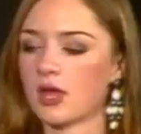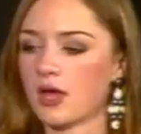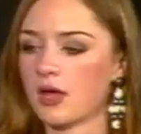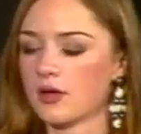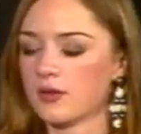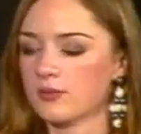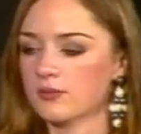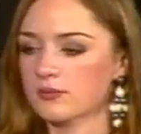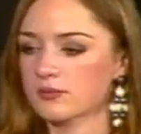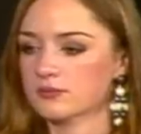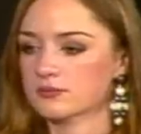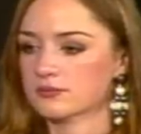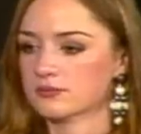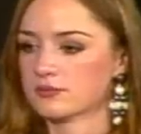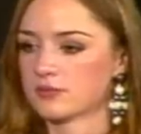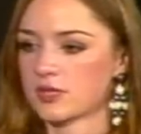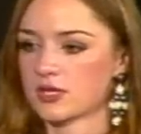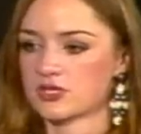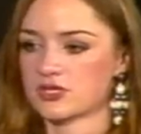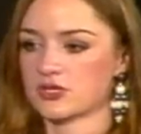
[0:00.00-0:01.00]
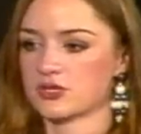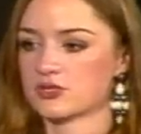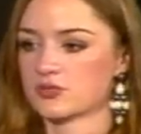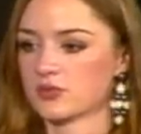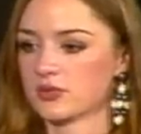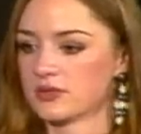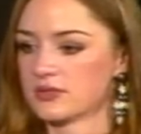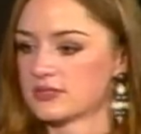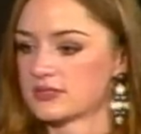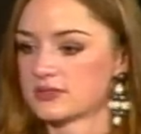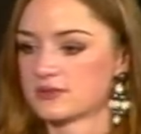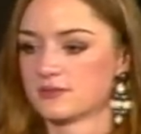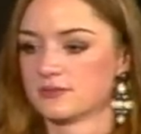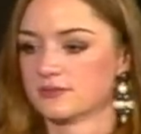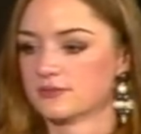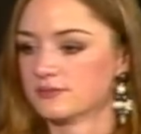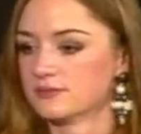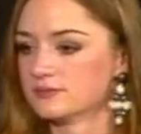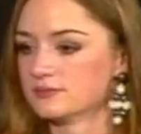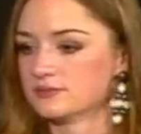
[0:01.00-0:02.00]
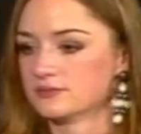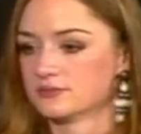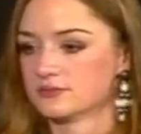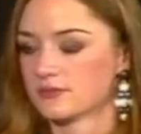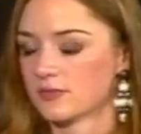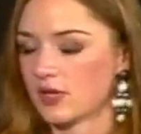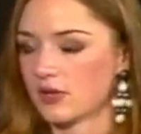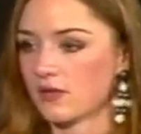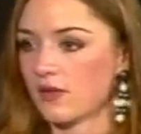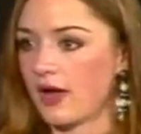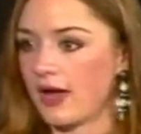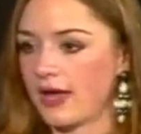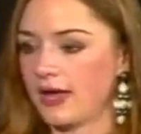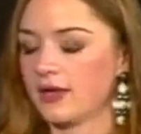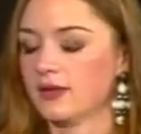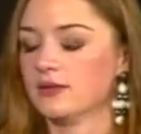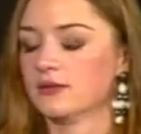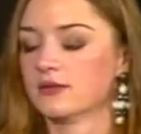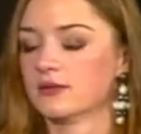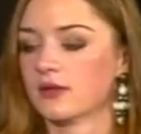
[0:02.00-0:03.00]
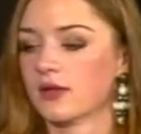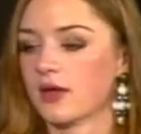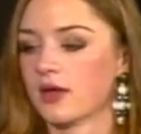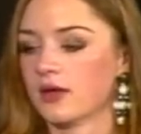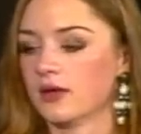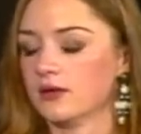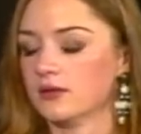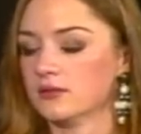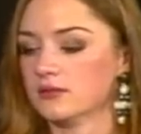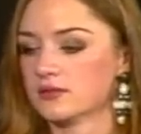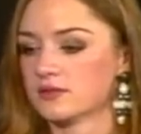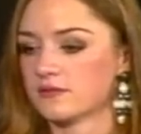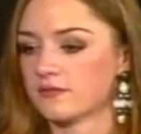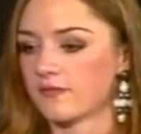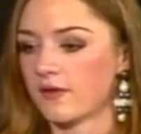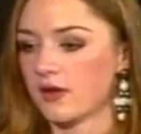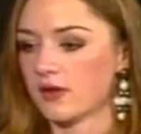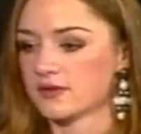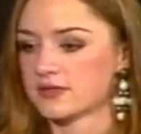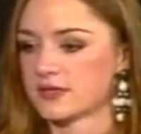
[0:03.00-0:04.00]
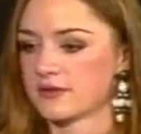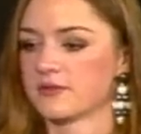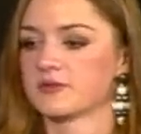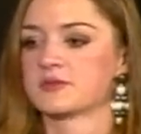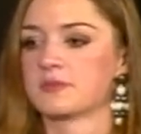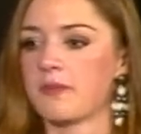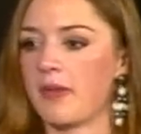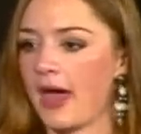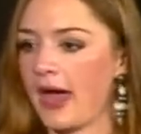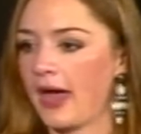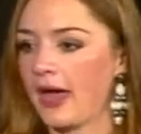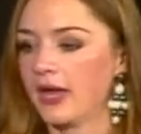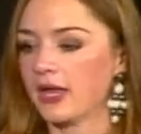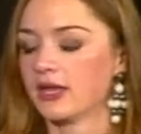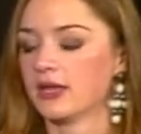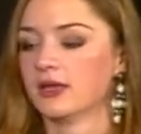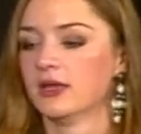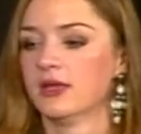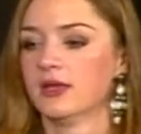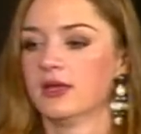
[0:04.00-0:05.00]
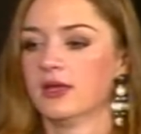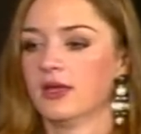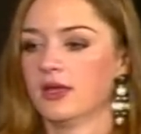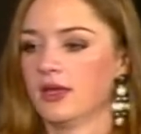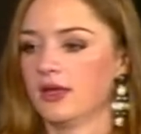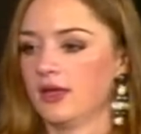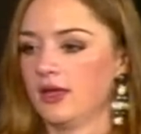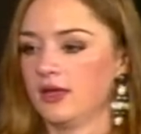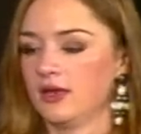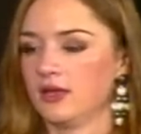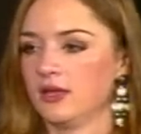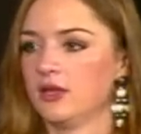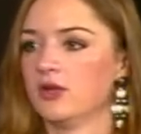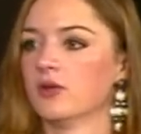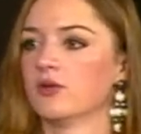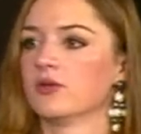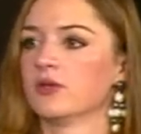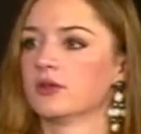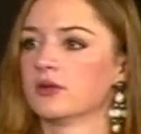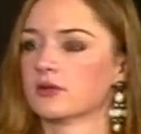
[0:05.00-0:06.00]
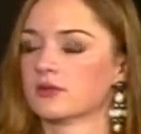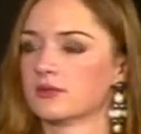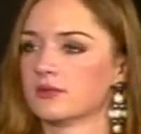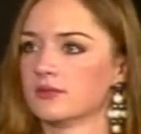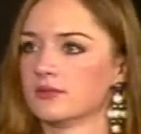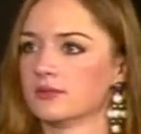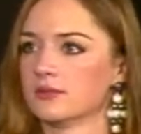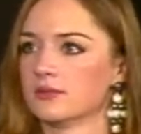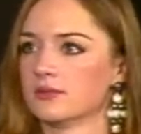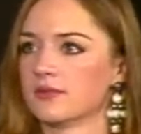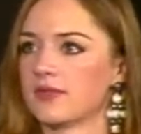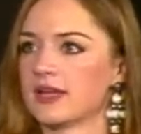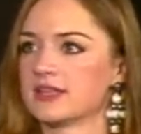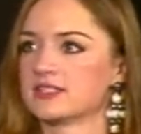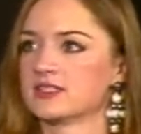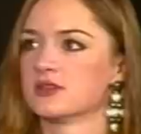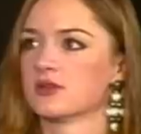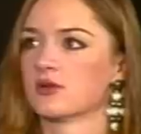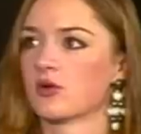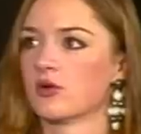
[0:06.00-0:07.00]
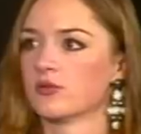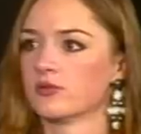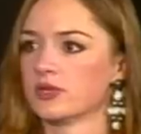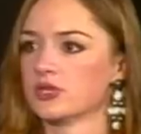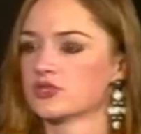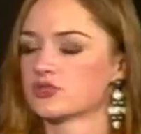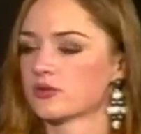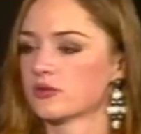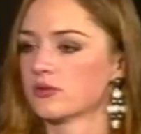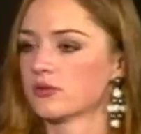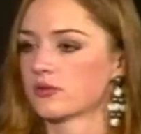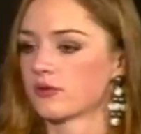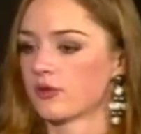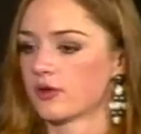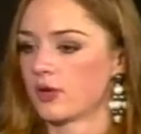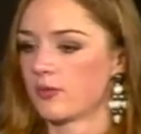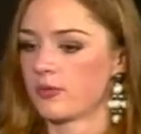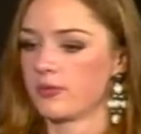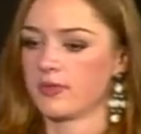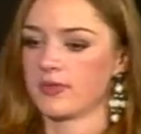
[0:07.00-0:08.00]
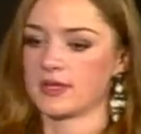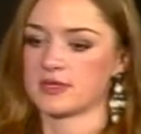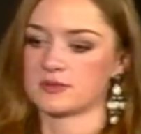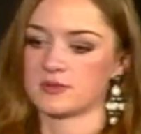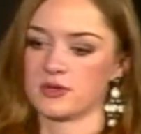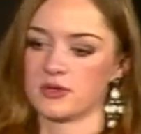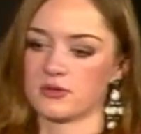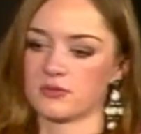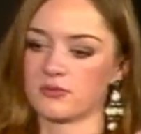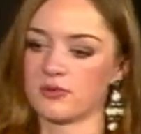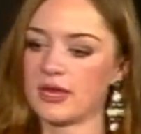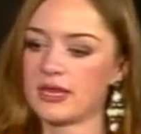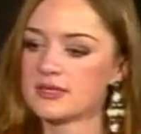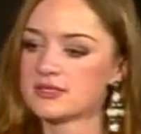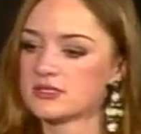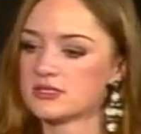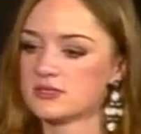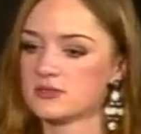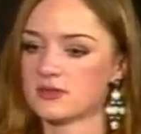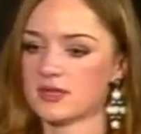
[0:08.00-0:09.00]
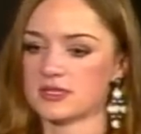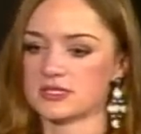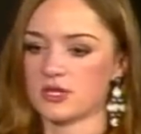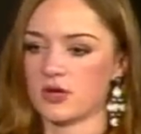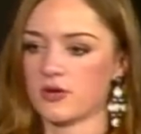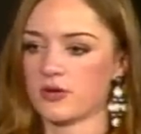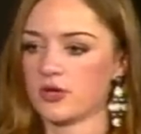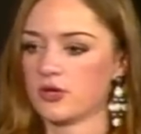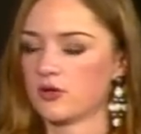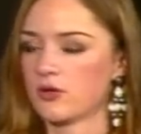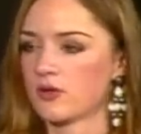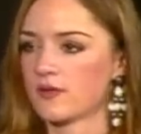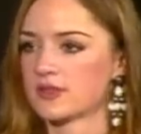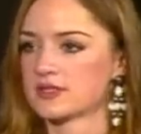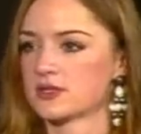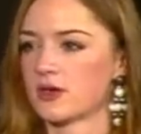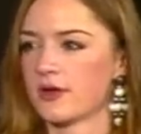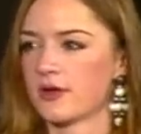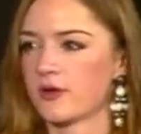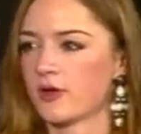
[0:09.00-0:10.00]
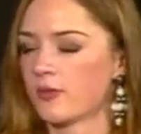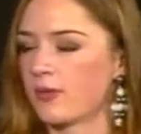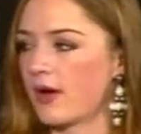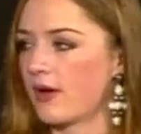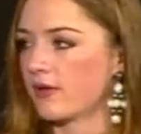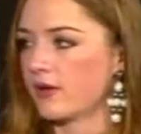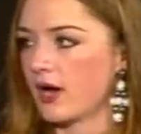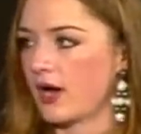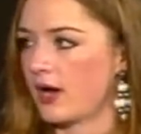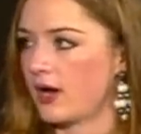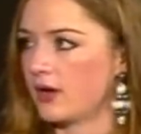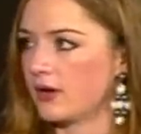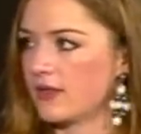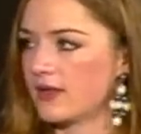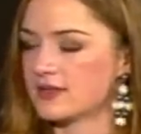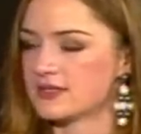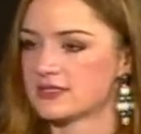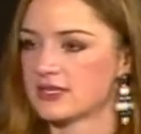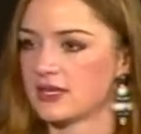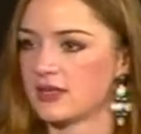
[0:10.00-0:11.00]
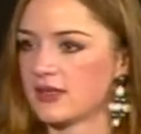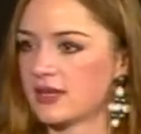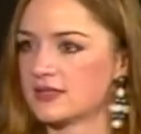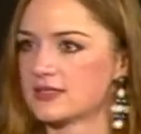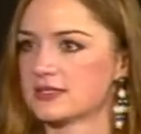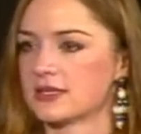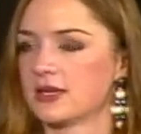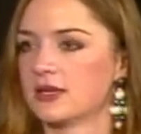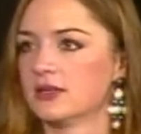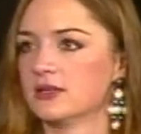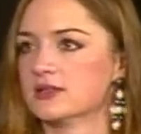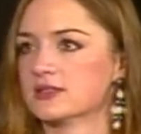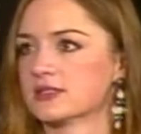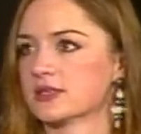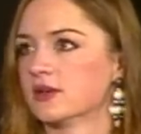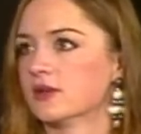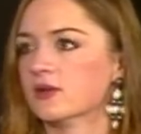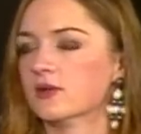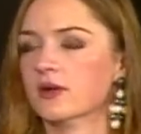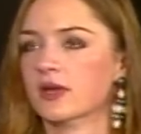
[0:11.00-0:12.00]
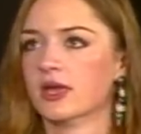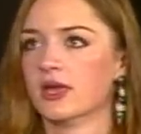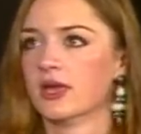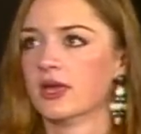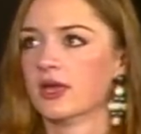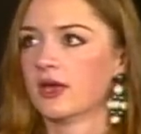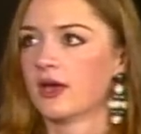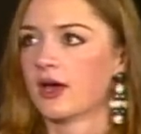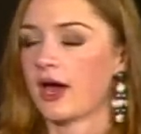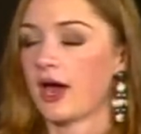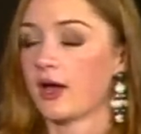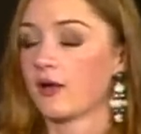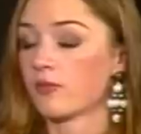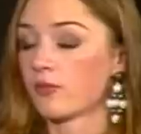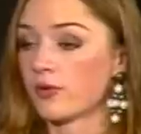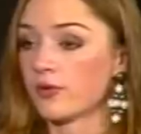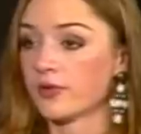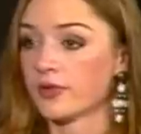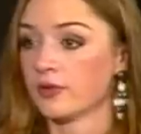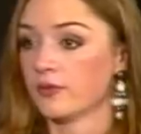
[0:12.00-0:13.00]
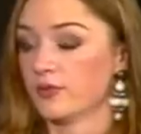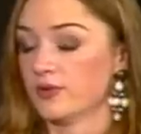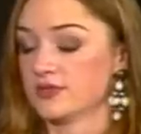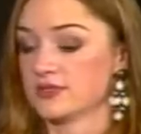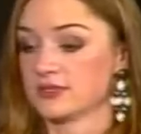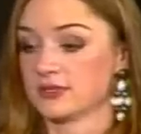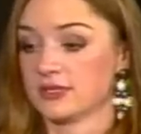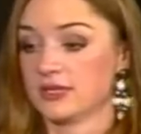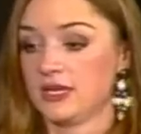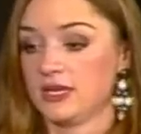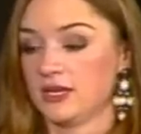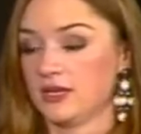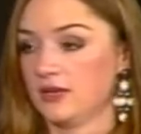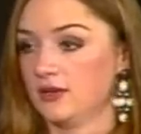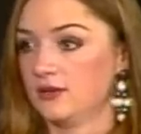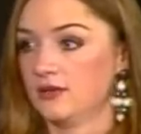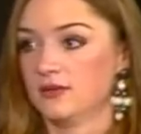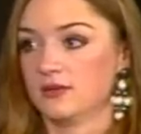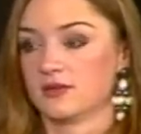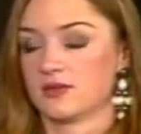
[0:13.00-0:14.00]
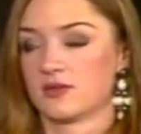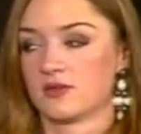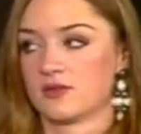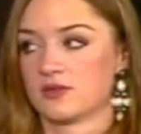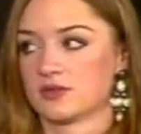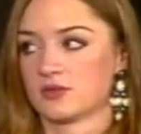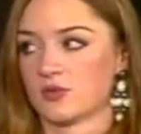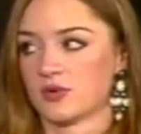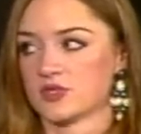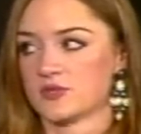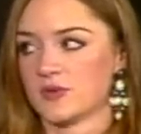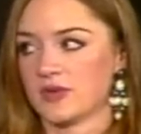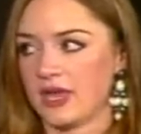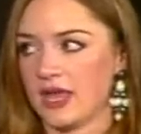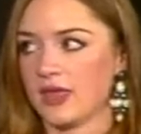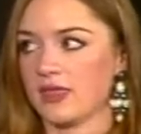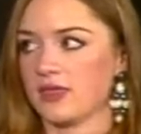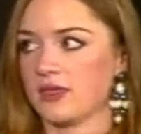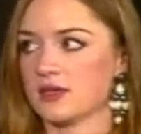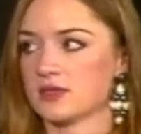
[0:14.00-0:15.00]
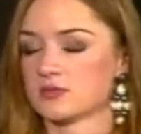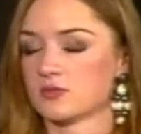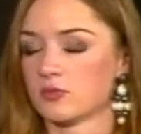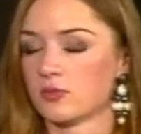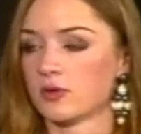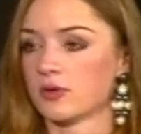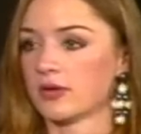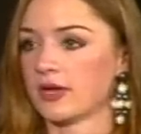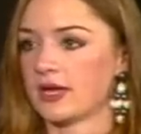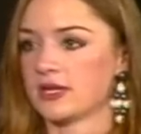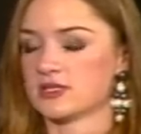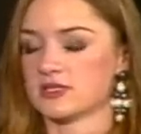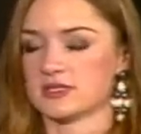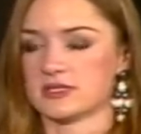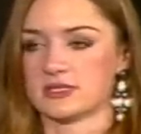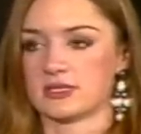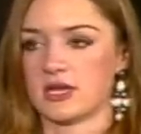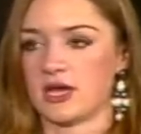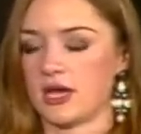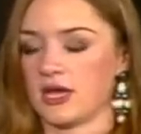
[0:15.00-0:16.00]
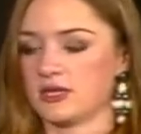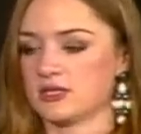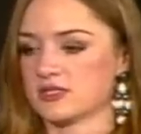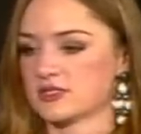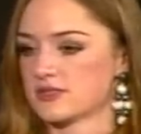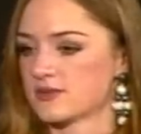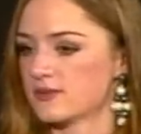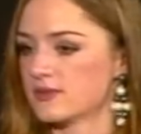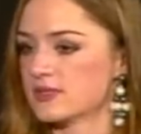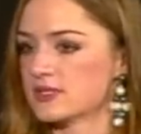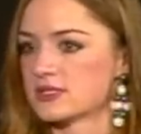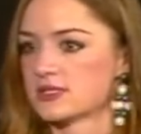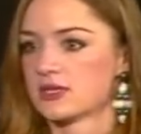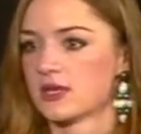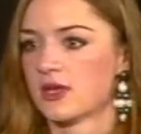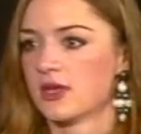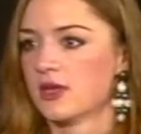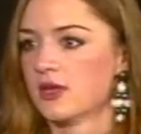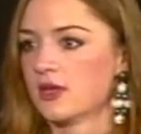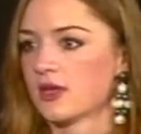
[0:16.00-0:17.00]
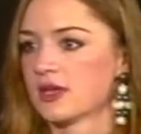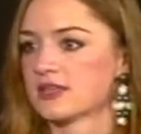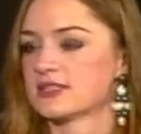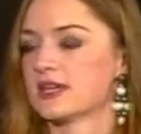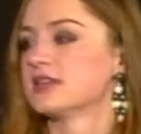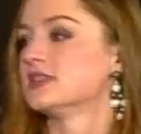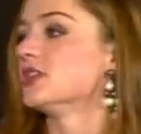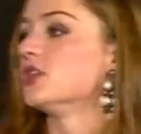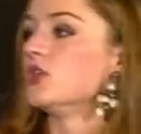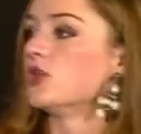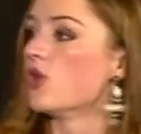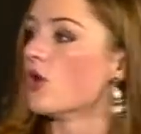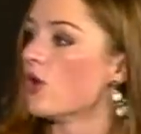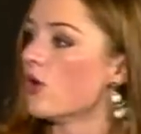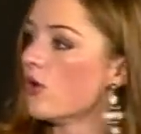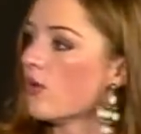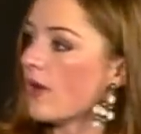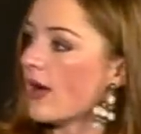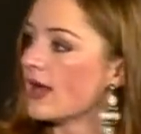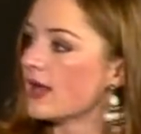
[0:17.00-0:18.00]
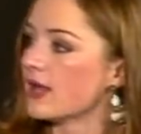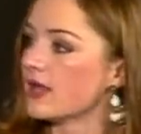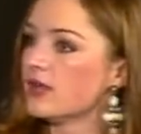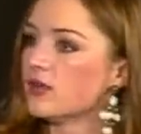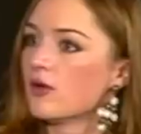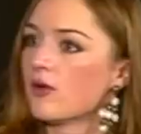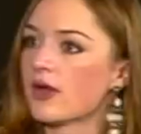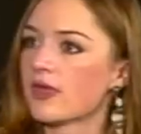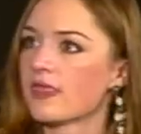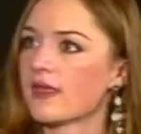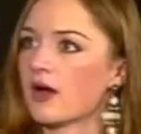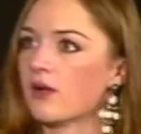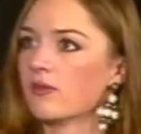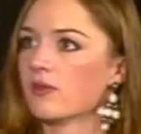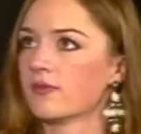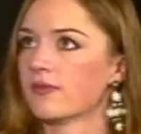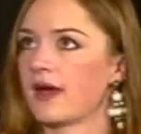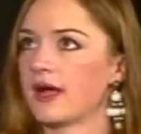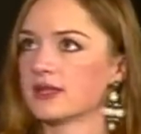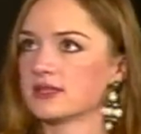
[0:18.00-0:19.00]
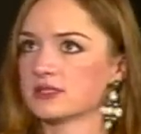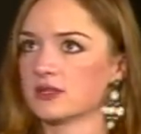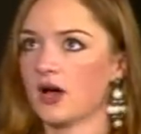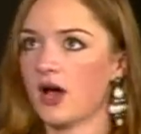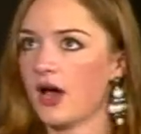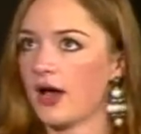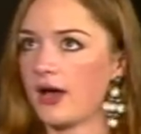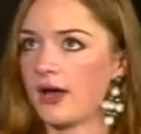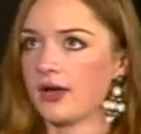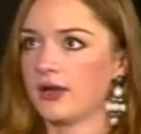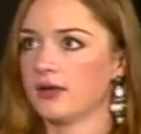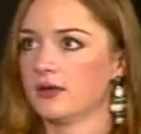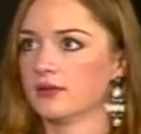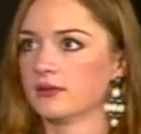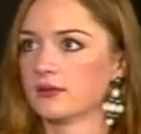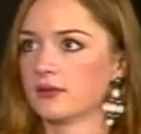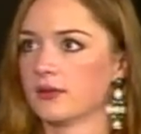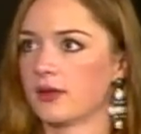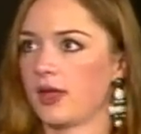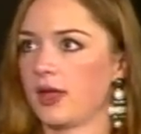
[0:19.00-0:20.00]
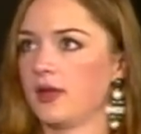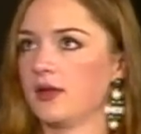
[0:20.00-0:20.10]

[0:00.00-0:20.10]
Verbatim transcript: um, the church was a lie and false, I was mad, and you know you're that's your only truth growing up. I mean, that's what you're raised into. That's all you know. That's all you know about God. That's yeah. it. That's it. And so, I really was leaning towards being atheist. Really, I just, I just was, because I didn't know. I, you know, I thought, well, that's God, yeah.